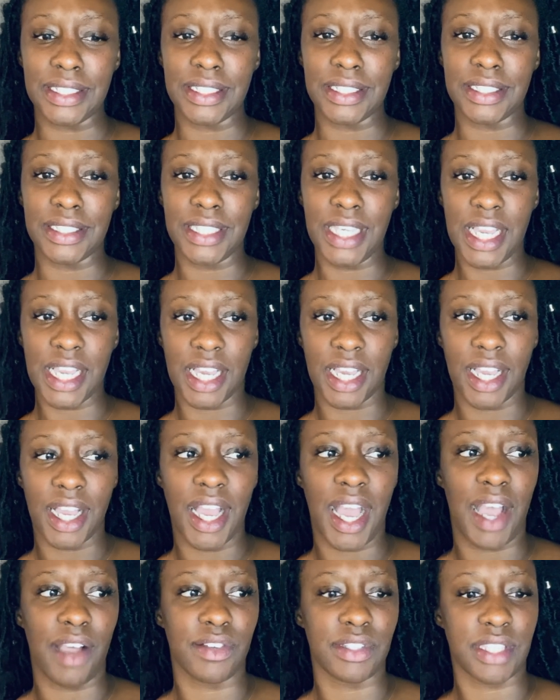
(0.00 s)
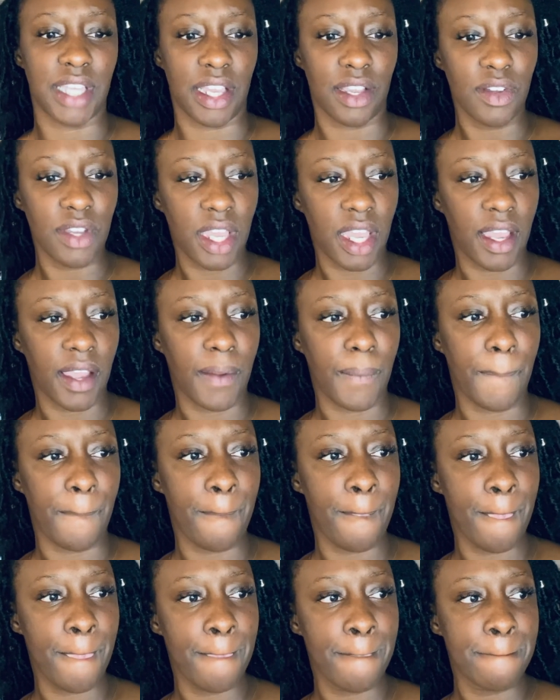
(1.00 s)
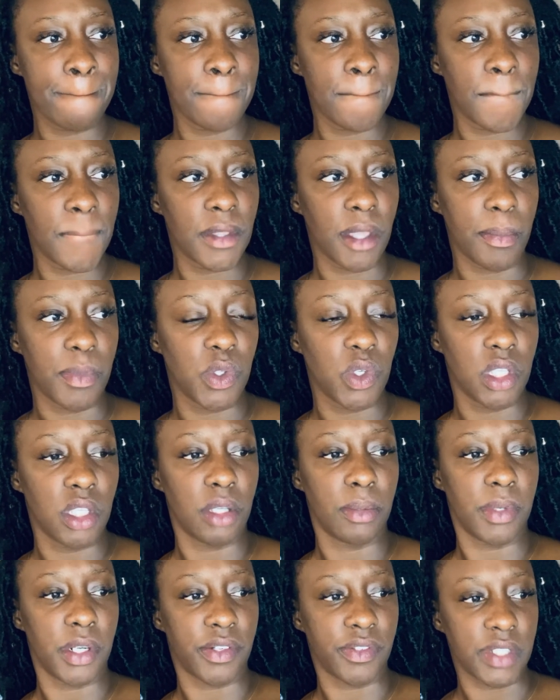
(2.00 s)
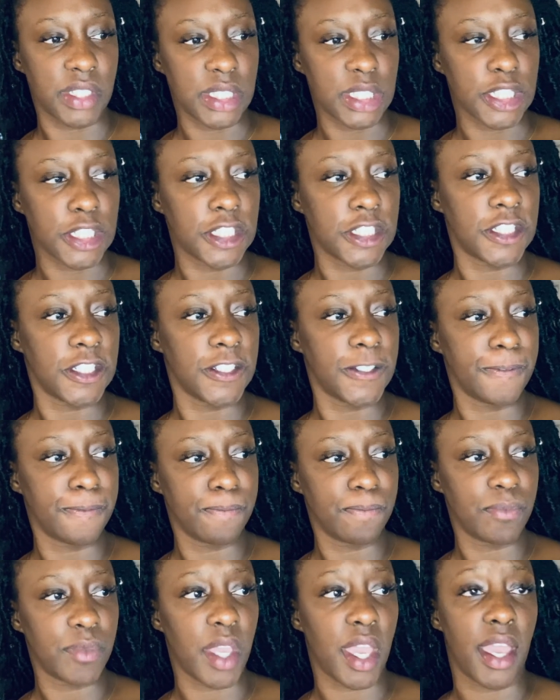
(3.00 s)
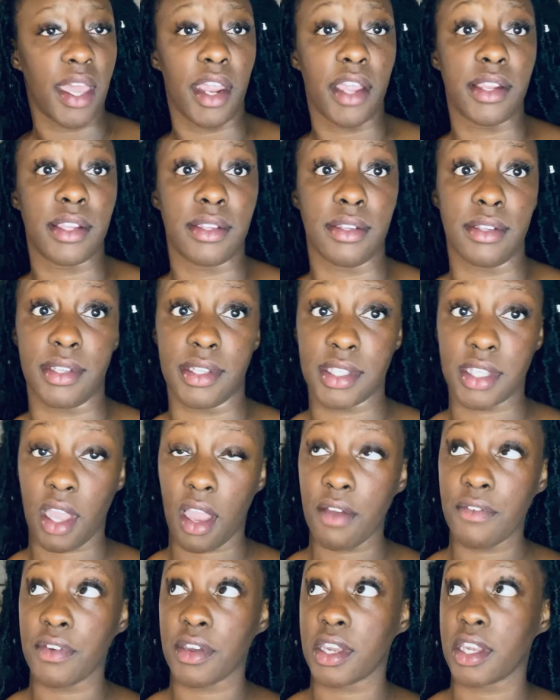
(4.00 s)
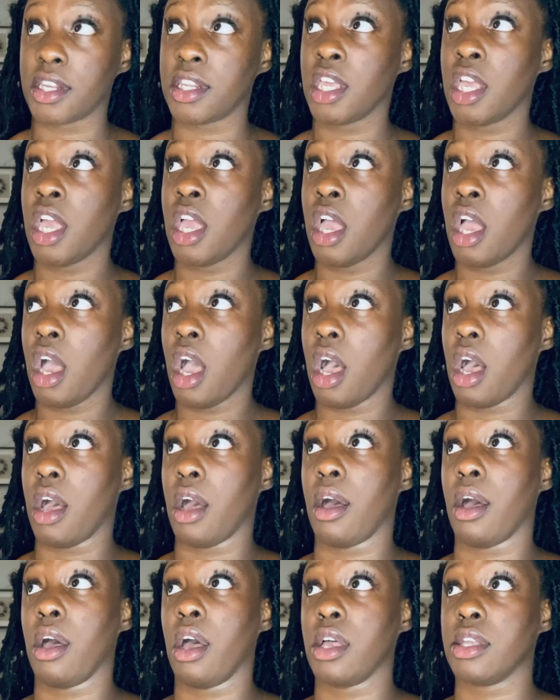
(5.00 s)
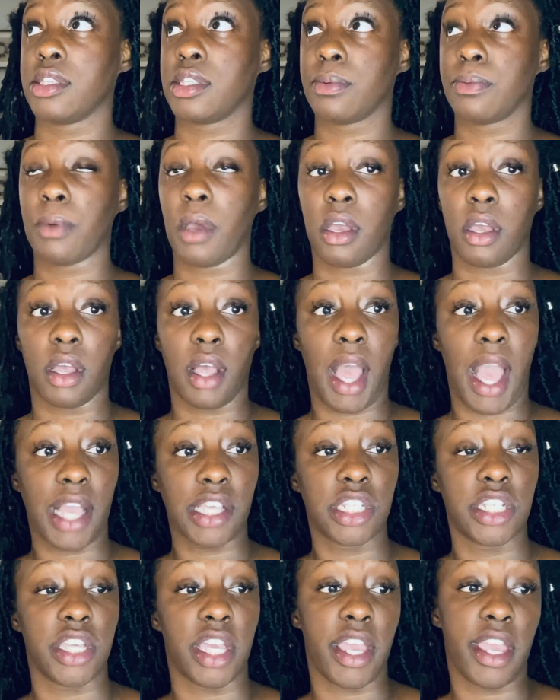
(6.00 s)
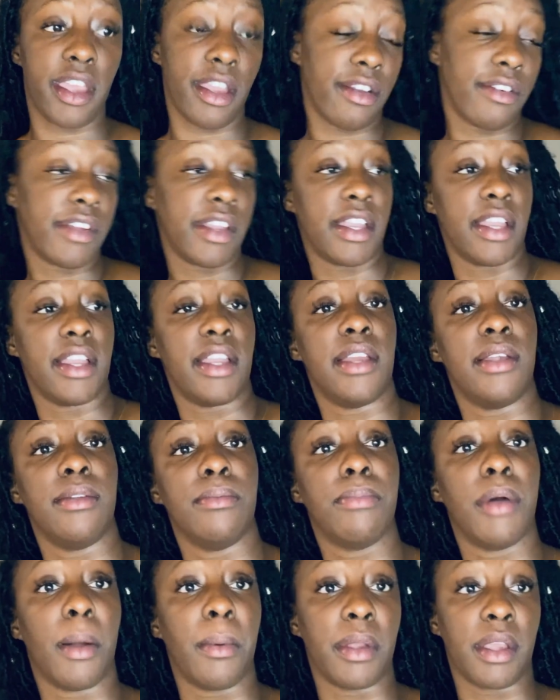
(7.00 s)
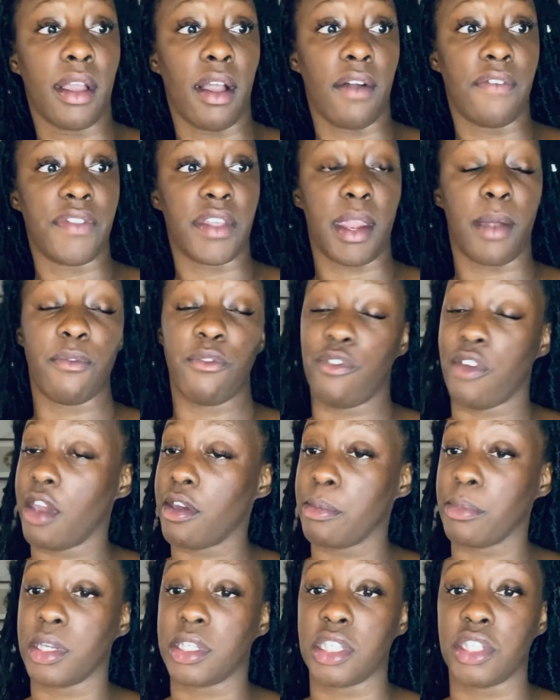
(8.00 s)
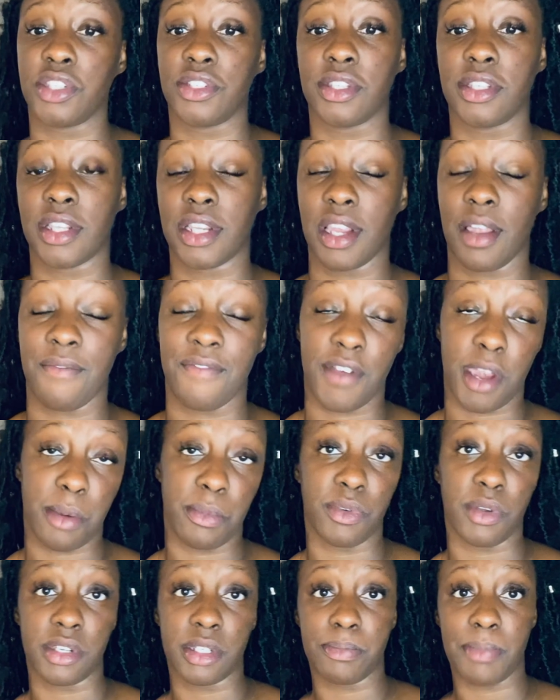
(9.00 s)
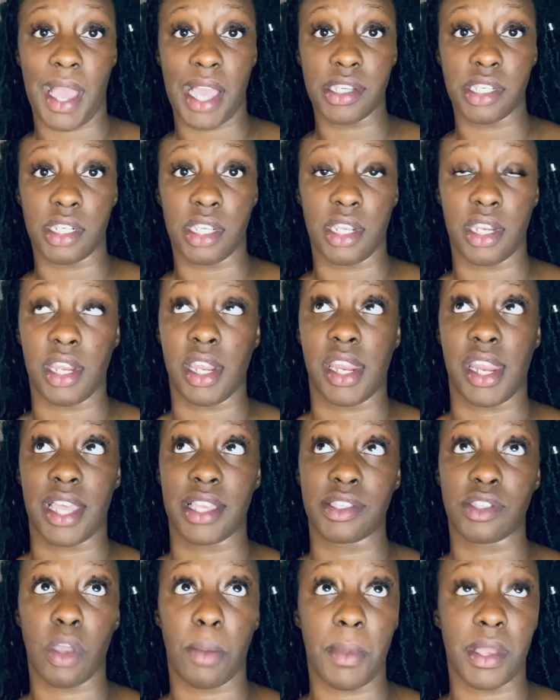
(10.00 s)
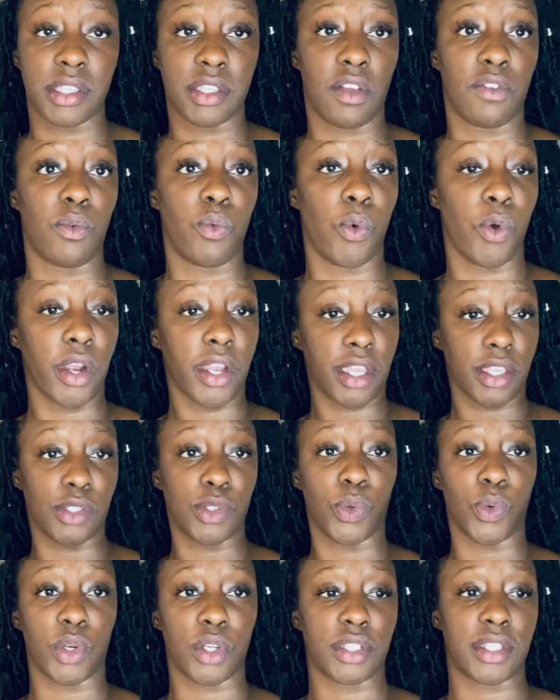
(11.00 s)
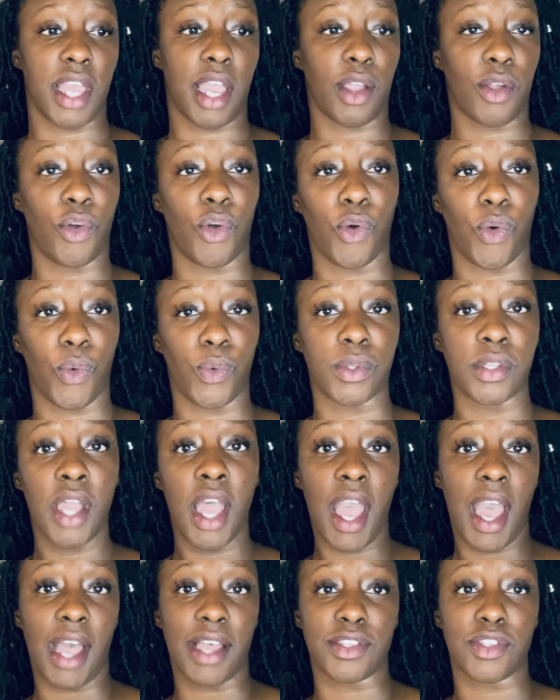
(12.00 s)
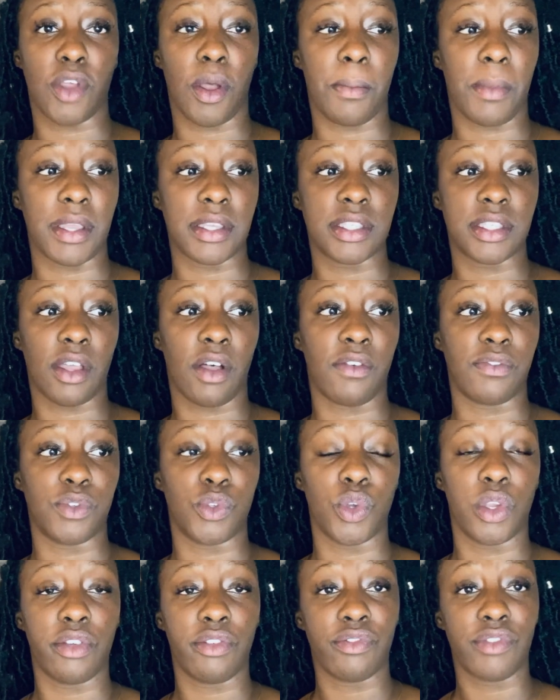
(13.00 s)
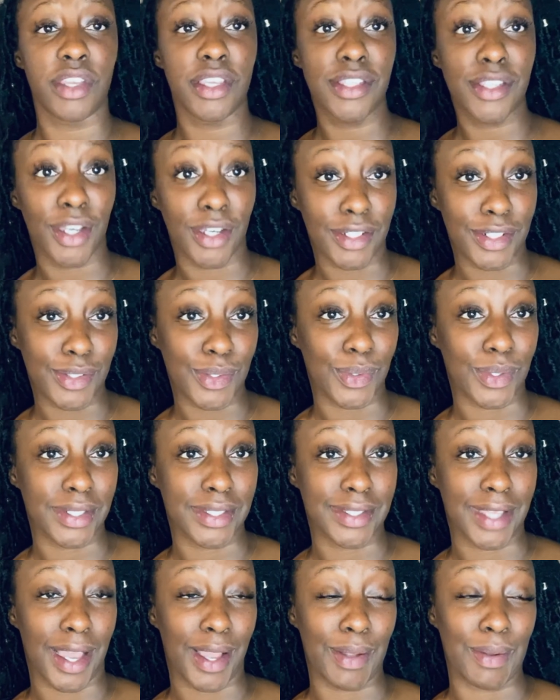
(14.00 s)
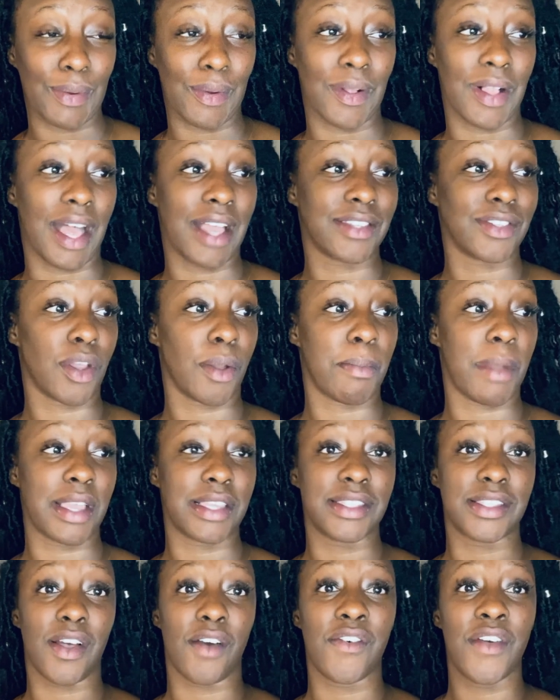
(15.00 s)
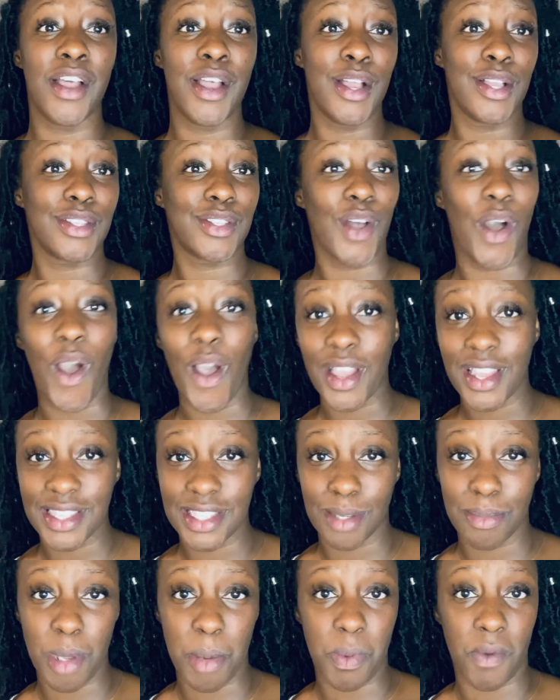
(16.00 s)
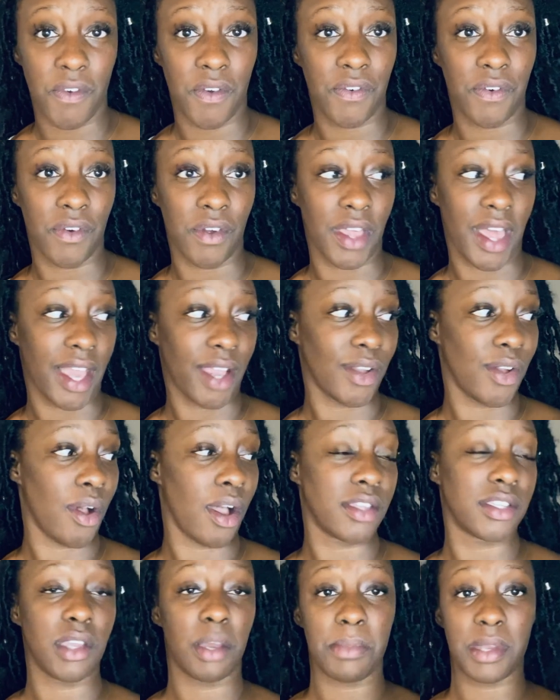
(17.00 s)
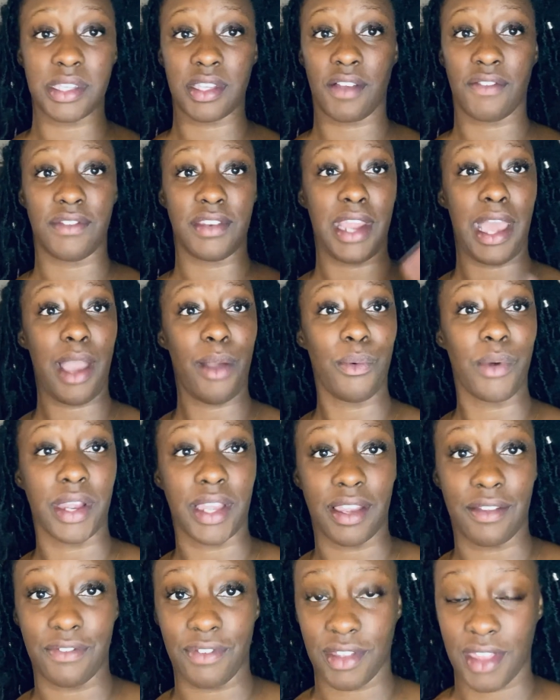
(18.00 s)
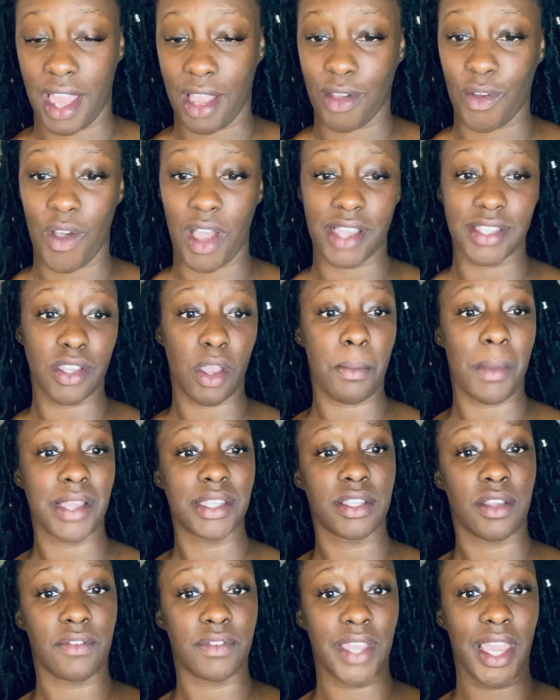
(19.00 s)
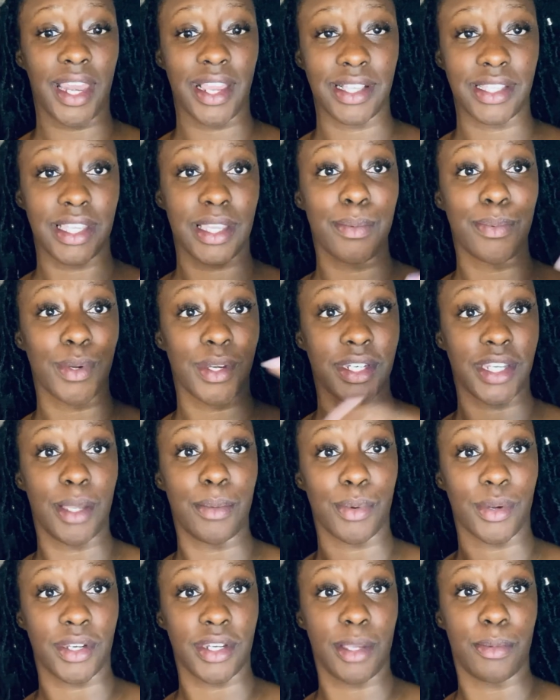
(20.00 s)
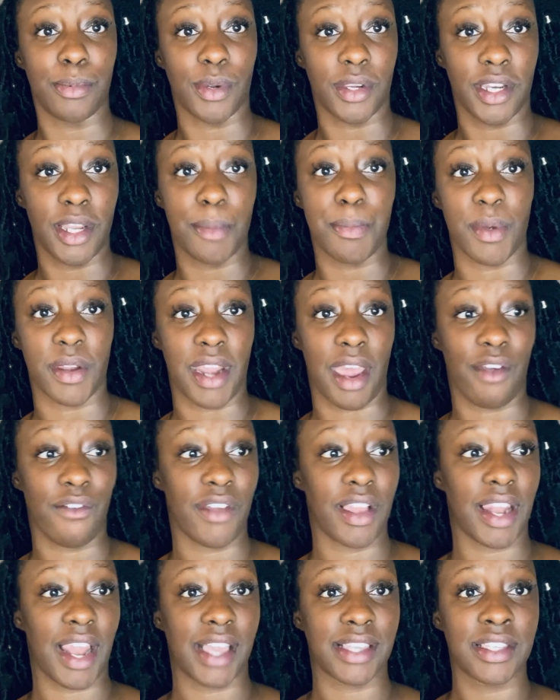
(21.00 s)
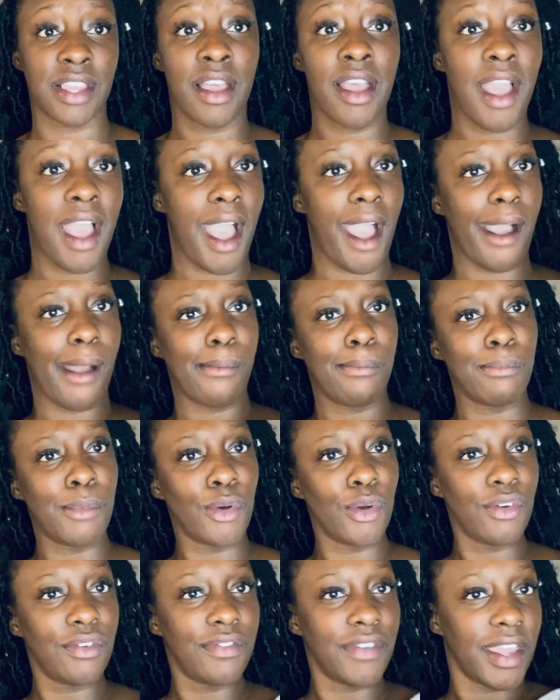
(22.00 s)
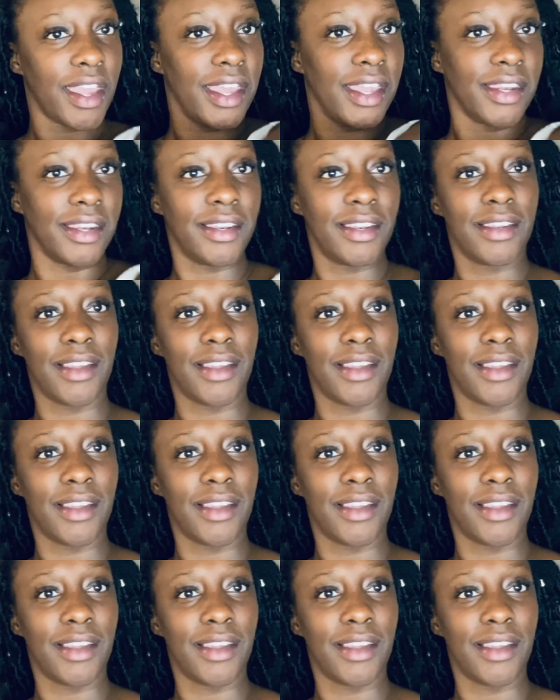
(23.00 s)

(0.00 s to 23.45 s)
yeah, I was like, okay, let me do a little bit of research. And I discovered actually an area in public health that I'm very much interested in, I'm very much passionate in, and I saw myself working towards that goal. I saw myself doing research towards that goal. I saw myself talking to people for that goal. I saw myself networking for that goal. I saw myself getting deeper and deeper and deeper and deeper, and I realized I'm moving.